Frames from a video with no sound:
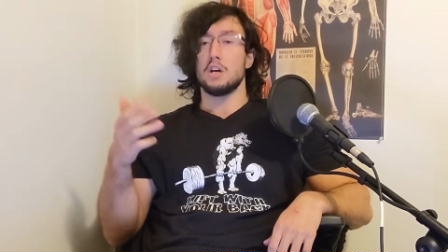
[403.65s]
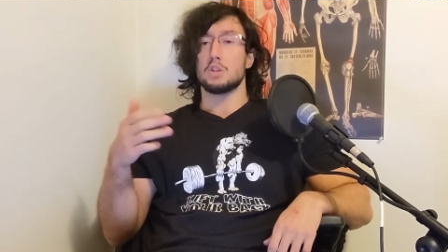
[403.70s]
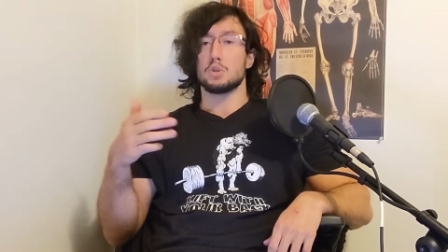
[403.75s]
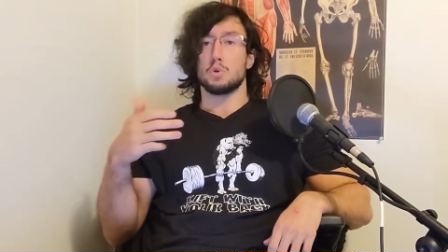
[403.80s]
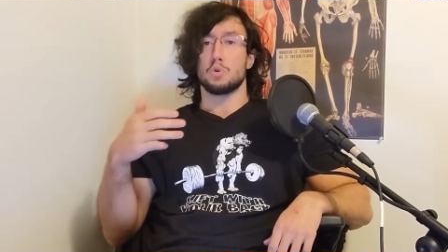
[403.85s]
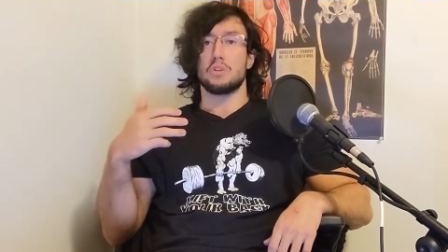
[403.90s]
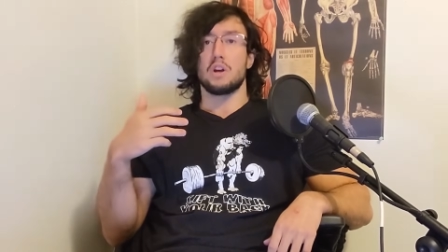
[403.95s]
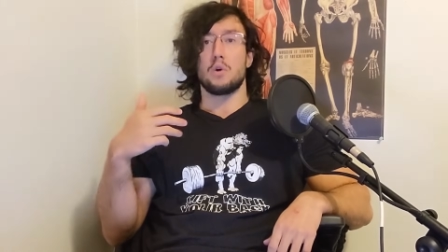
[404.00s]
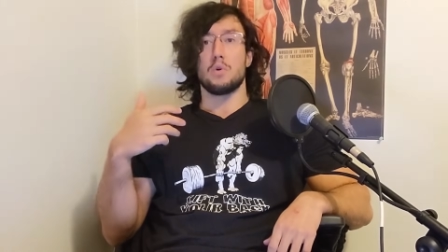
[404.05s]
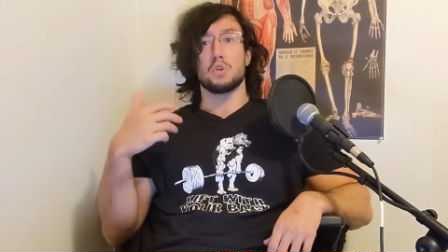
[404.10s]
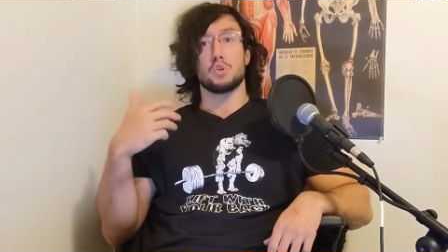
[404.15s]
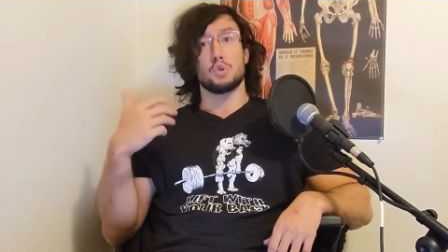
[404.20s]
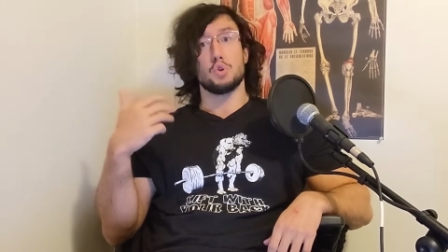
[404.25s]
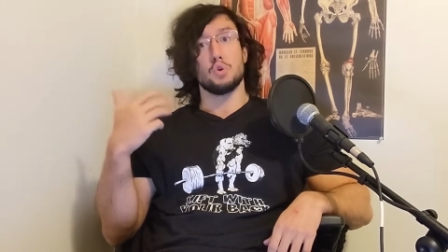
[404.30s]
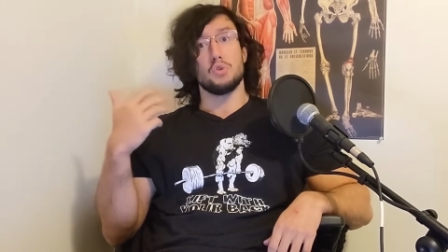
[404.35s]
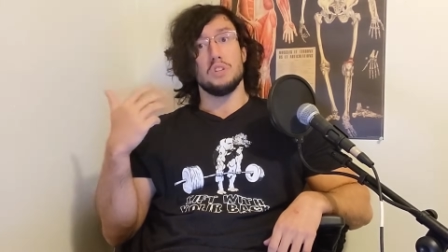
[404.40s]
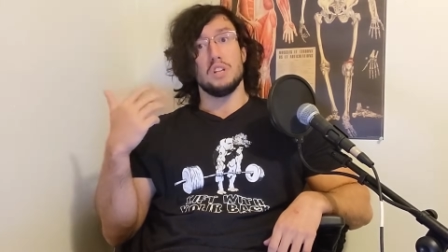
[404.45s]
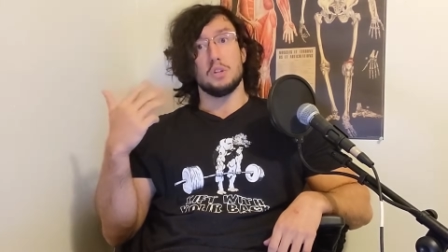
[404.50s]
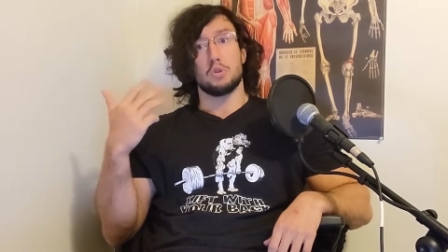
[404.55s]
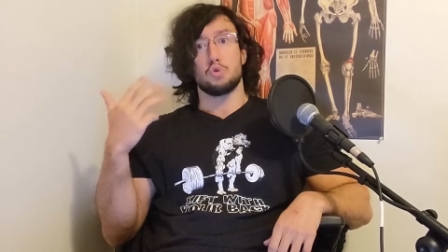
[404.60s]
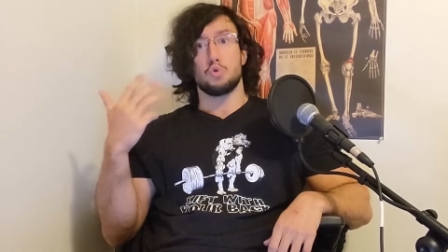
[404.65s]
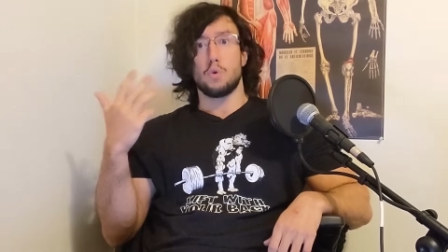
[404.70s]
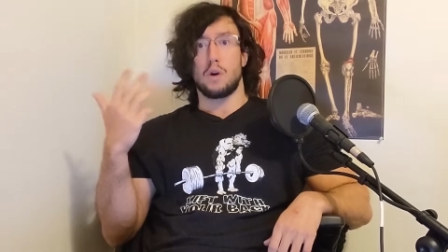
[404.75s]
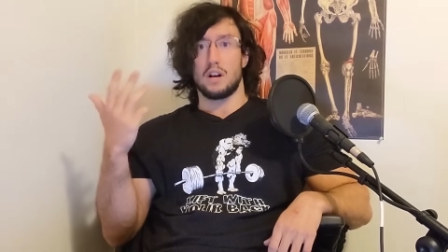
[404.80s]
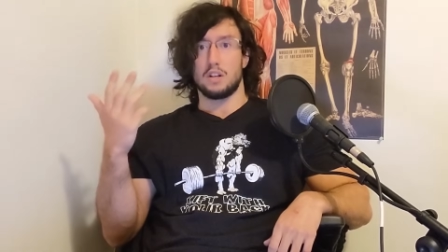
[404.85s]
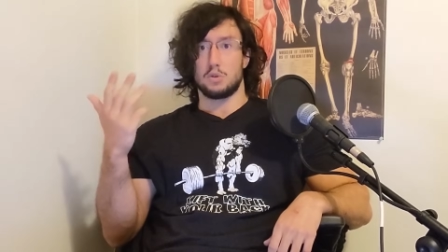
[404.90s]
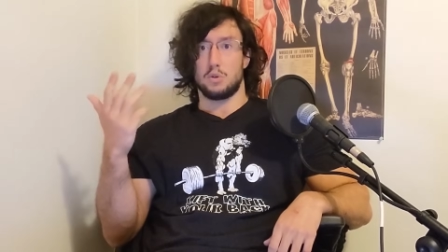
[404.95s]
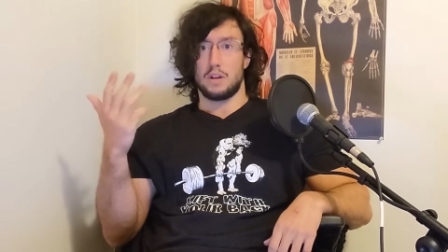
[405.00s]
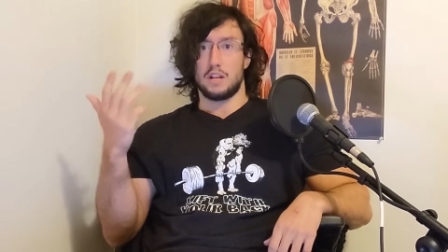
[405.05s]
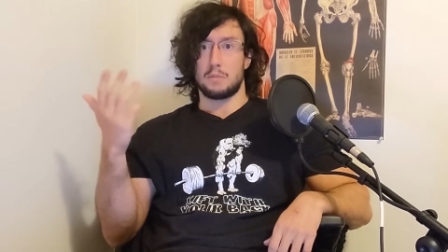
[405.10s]
So there is no need to
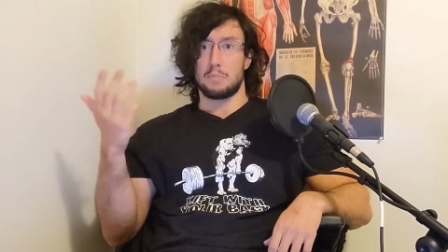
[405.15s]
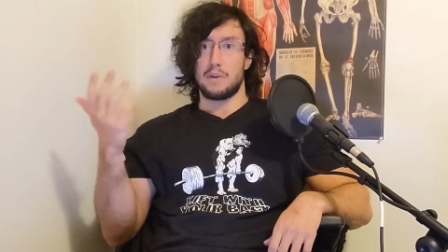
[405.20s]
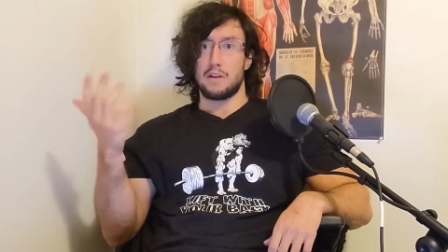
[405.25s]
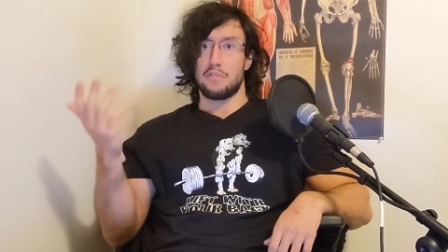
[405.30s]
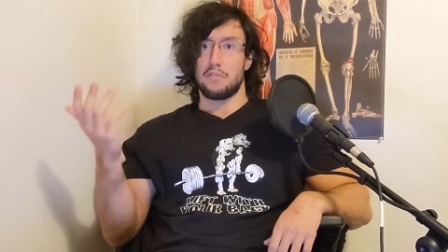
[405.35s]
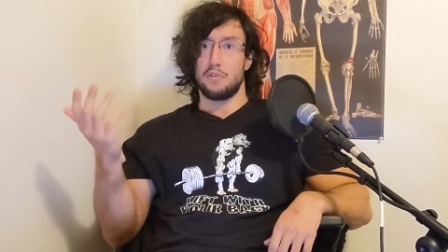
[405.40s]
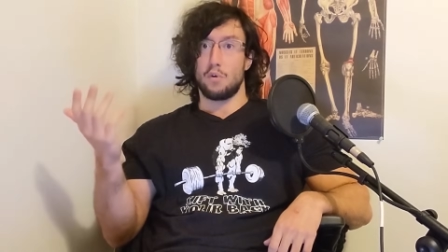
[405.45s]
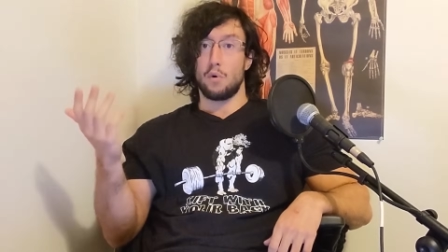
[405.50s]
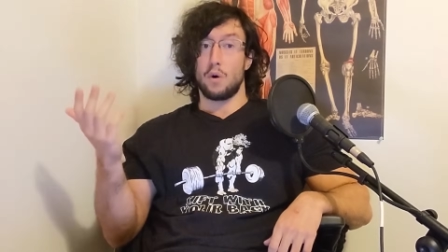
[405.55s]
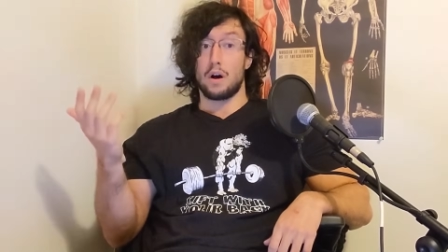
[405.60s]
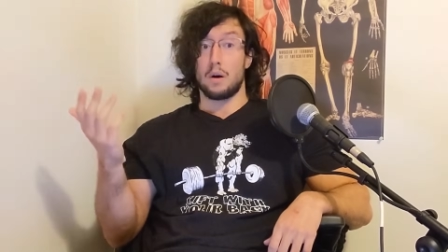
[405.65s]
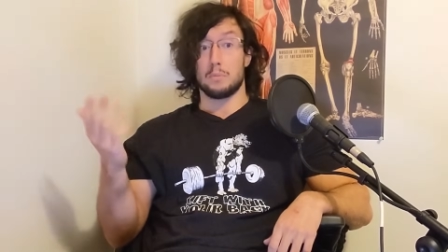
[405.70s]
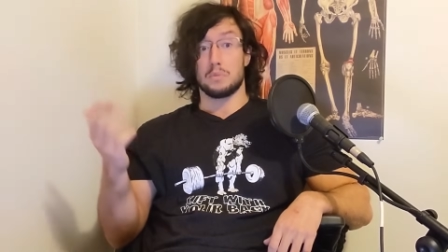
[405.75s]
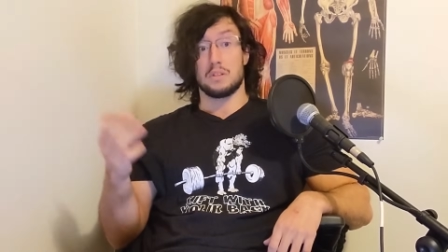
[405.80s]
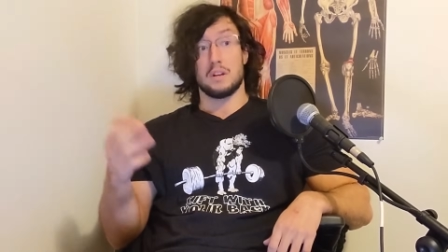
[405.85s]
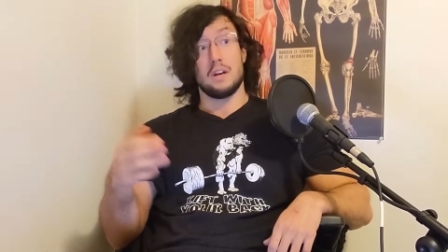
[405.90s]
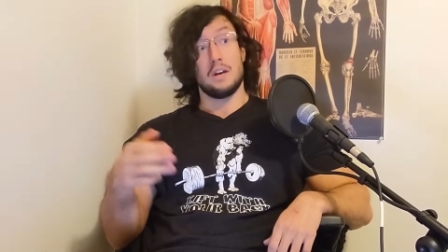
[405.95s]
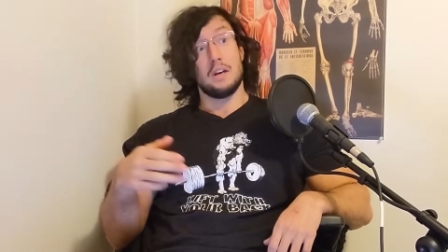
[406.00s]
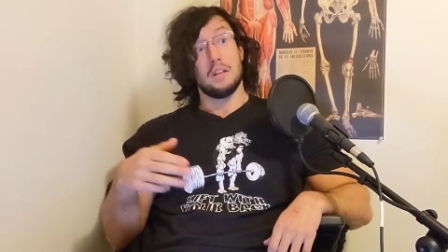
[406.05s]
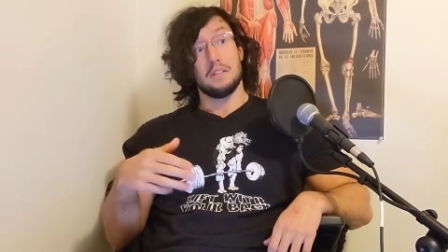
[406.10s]
isolate my forearms.